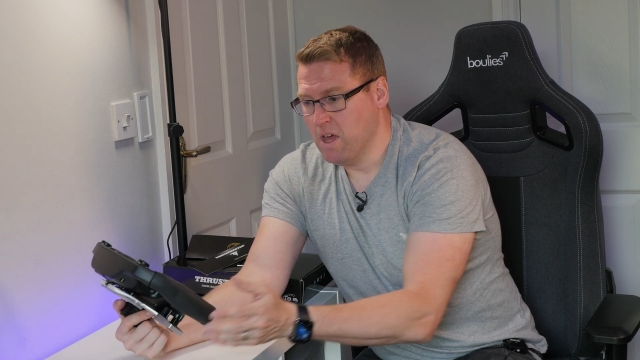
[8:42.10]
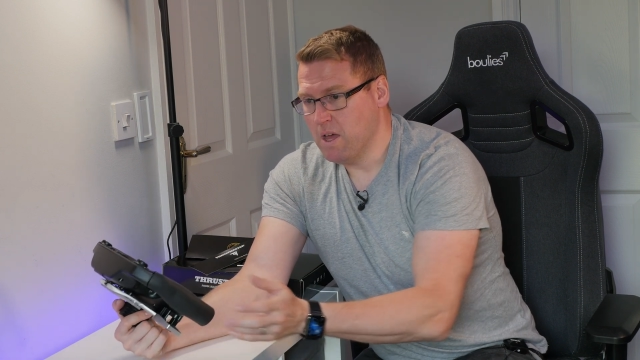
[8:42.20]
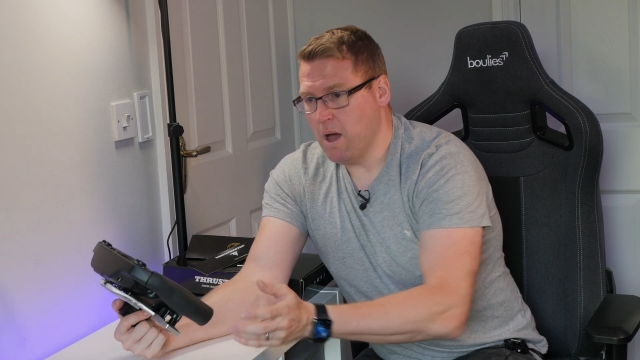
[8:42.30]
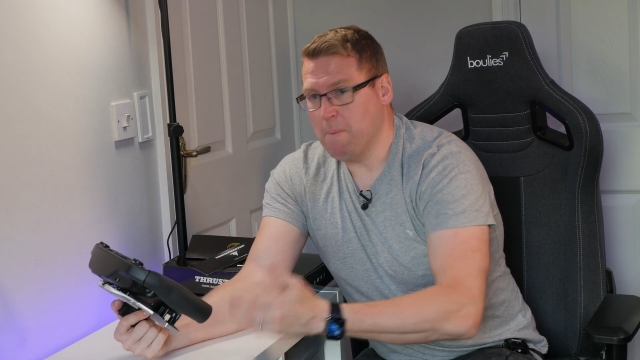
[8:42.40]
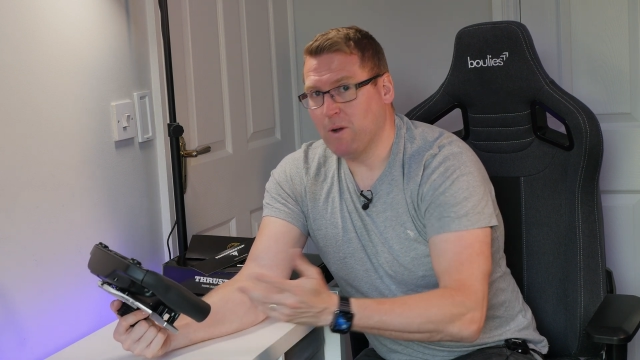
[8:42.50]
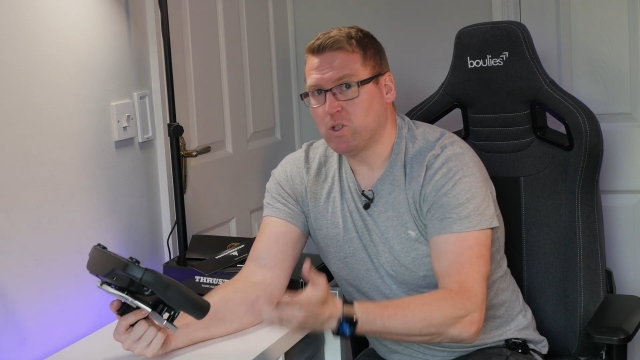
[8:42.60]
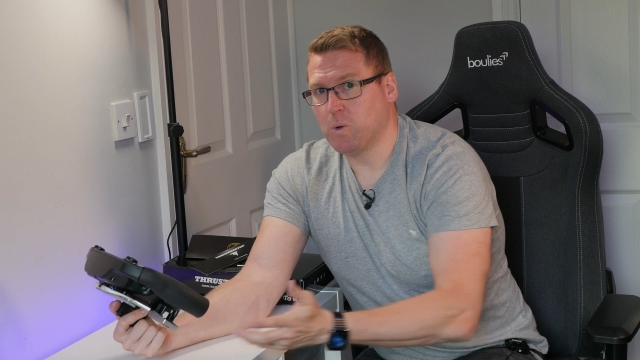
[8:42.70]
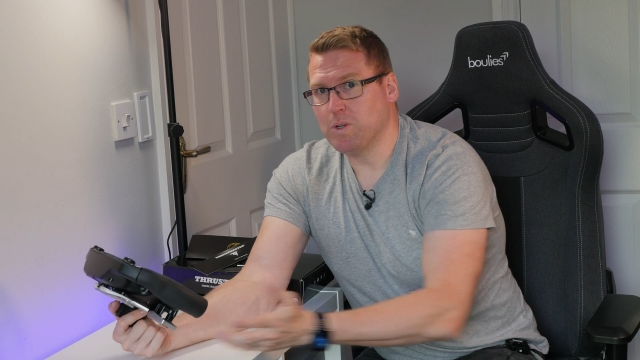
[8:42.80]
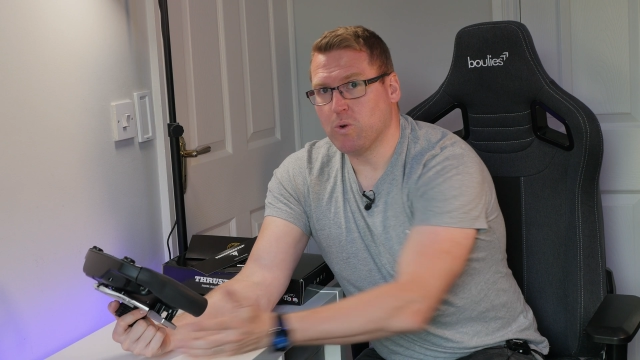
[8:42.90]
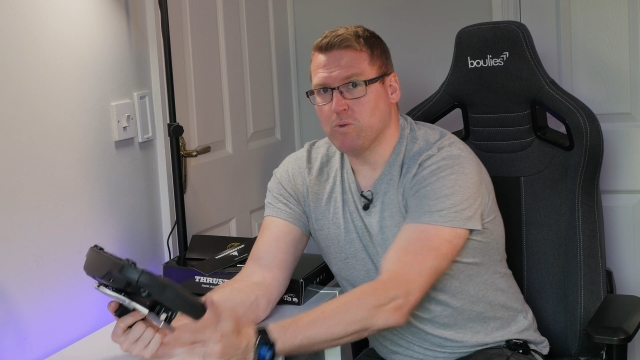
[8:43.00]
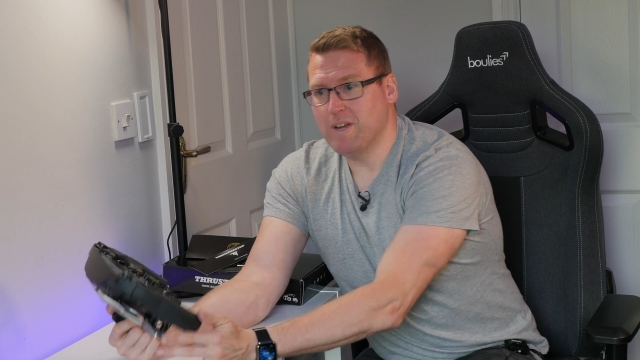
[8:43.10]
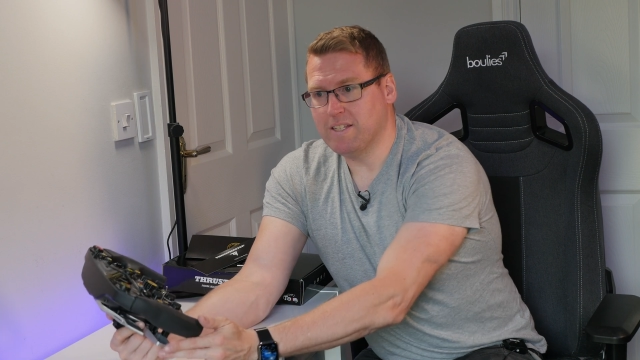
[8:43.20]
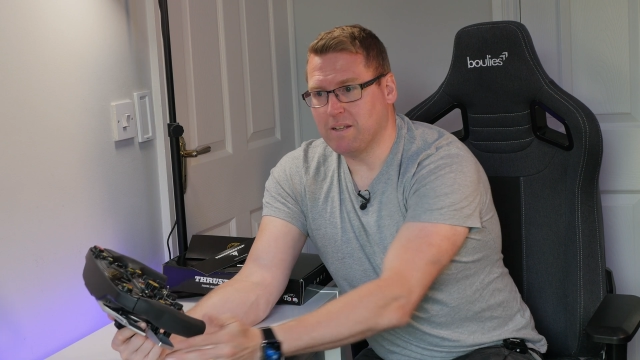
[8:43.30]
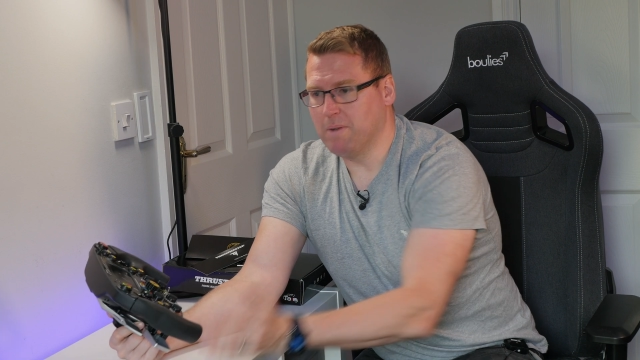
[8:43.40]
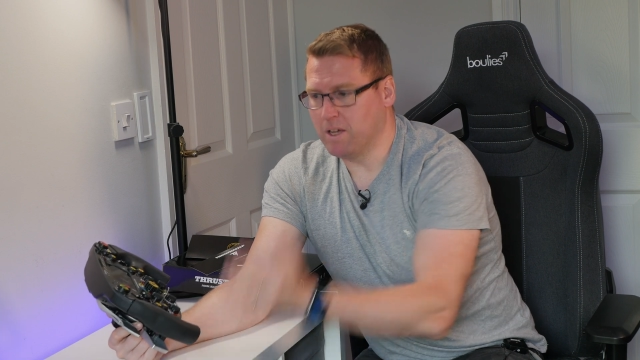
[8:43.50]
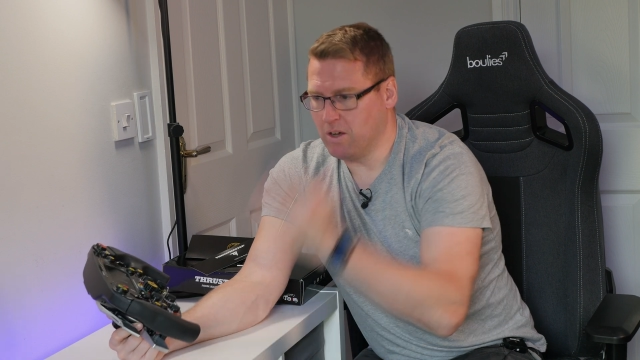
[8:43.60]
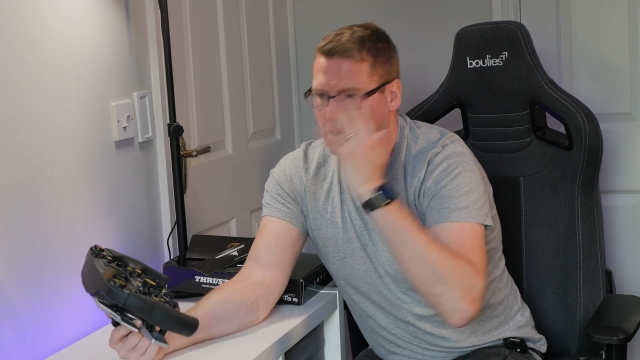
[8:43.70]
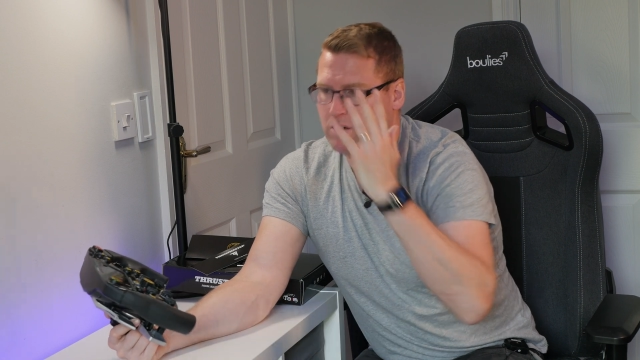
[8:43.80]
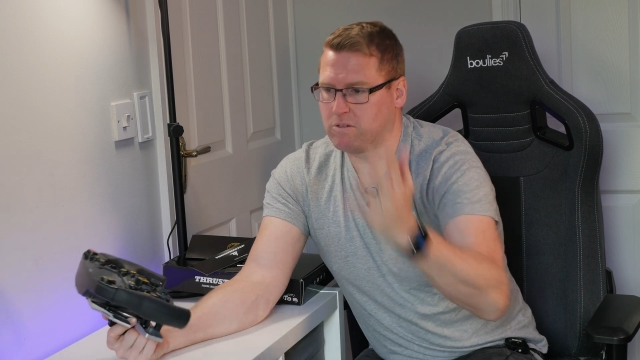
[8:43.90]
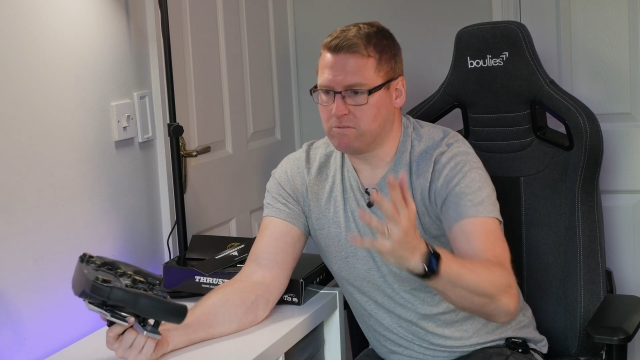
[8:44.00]
about to go into a race, I'm like,
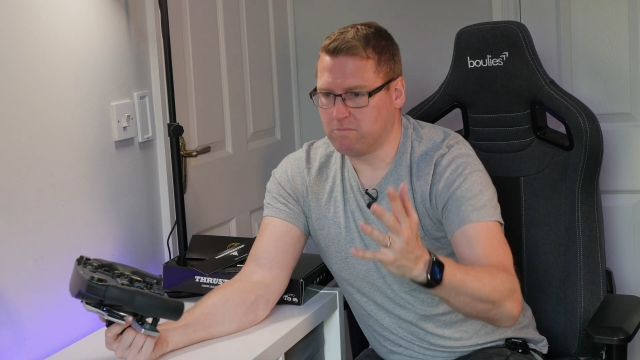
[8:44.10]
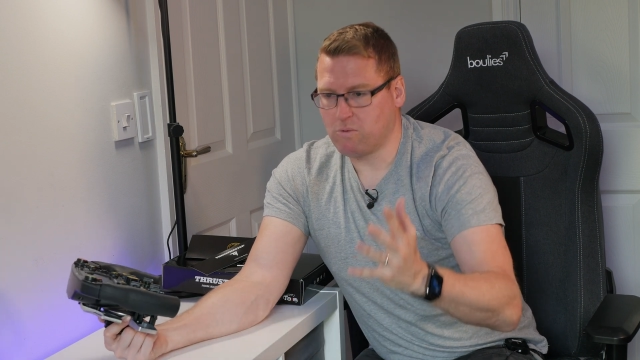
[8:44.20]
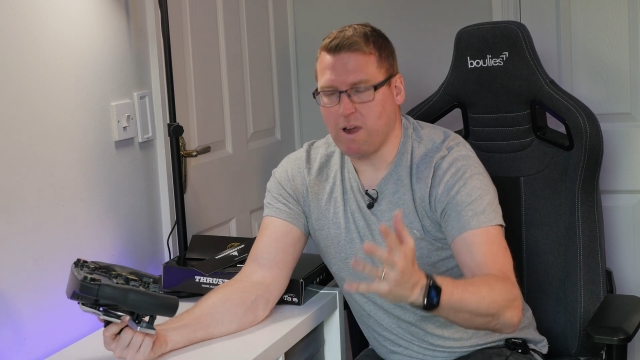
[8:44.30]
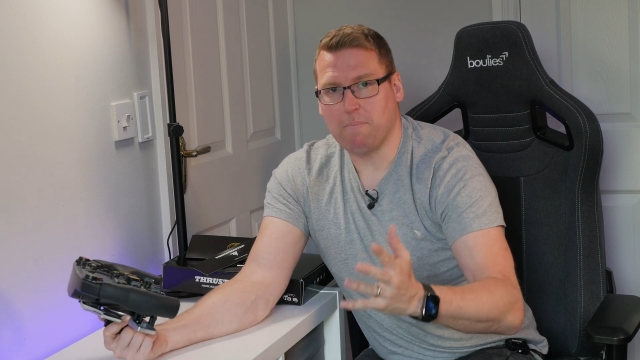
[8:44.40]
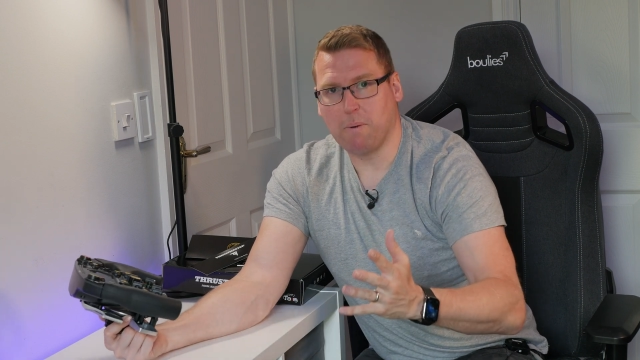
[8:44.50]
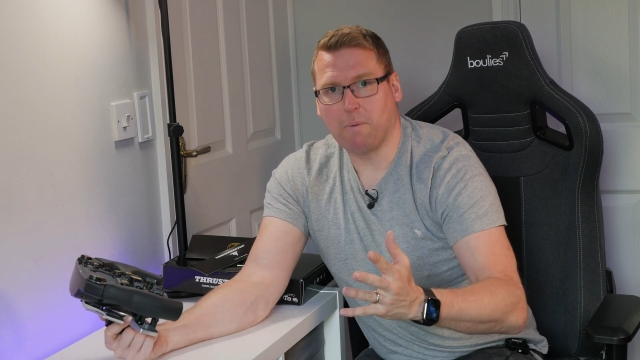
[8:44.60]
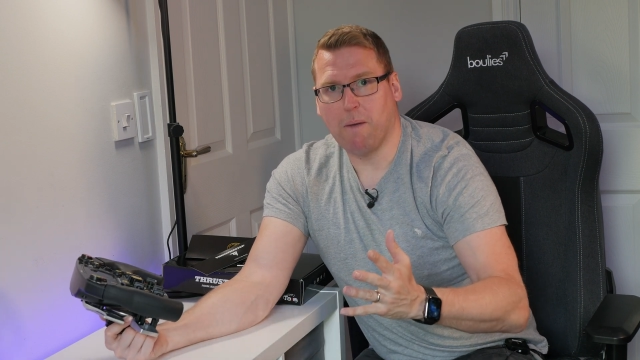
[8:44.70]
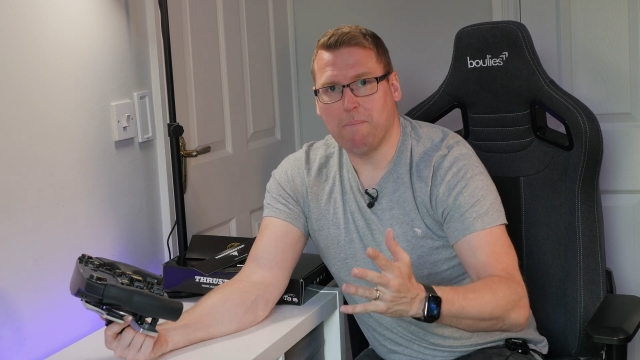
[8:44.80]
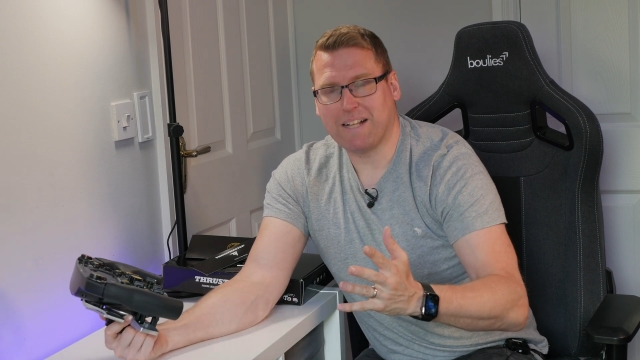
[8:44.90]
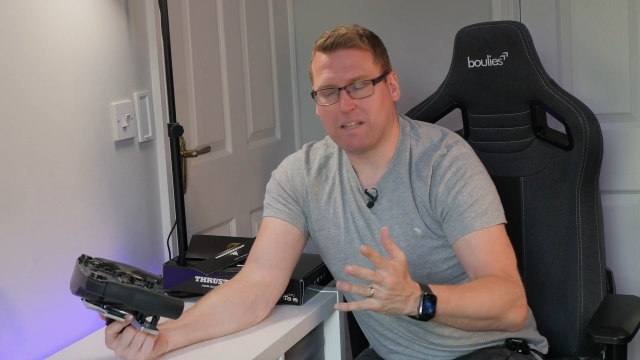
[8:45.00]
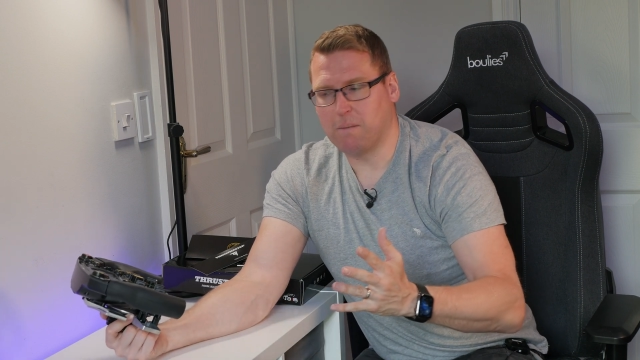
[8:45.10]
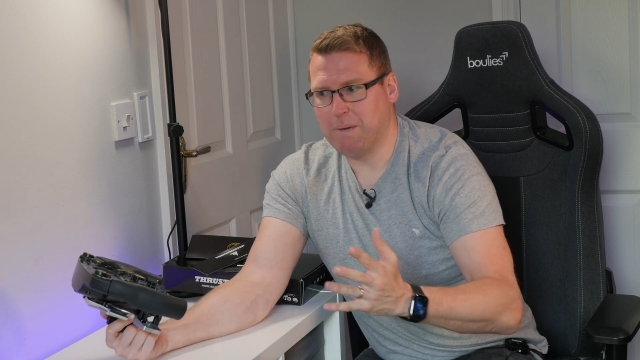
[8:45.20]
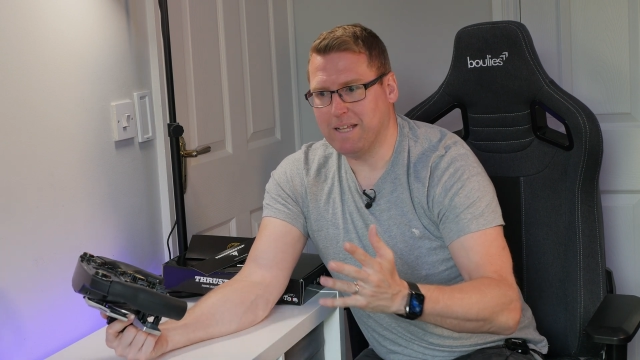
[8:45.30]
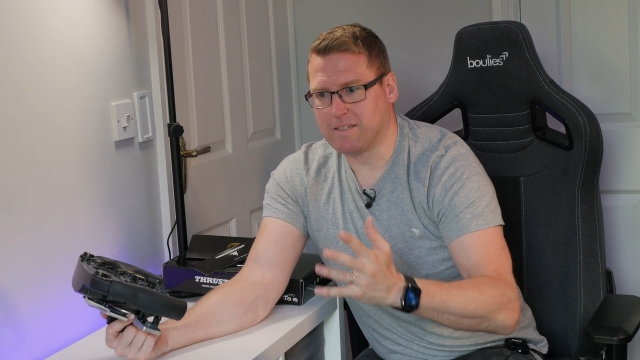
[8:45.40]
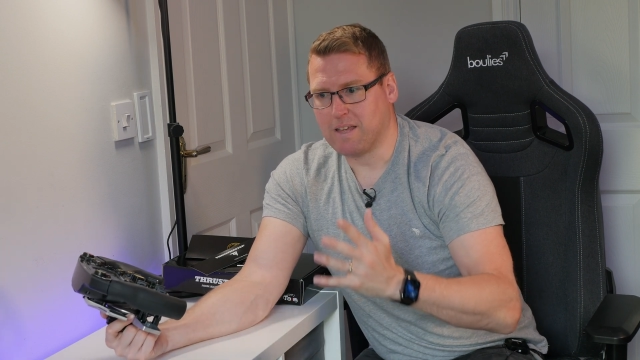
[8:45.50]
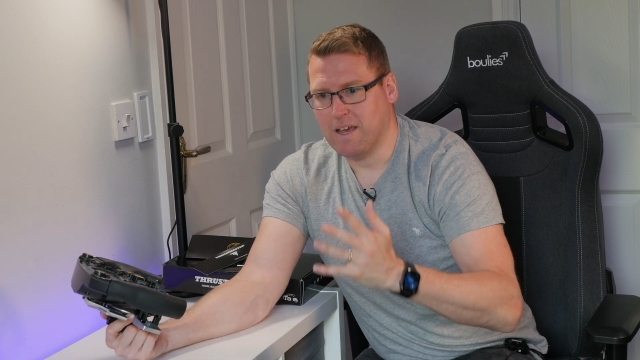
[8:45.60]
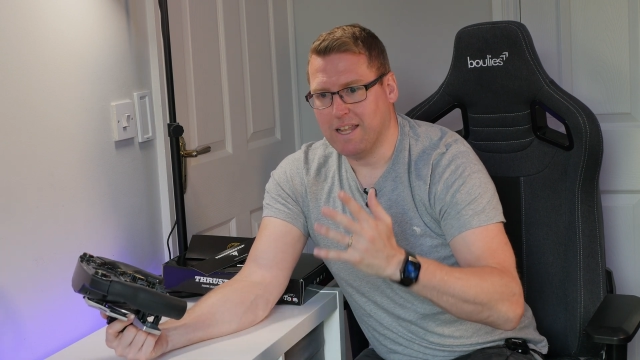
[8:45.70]
oh crap, I'm gone back to the pits,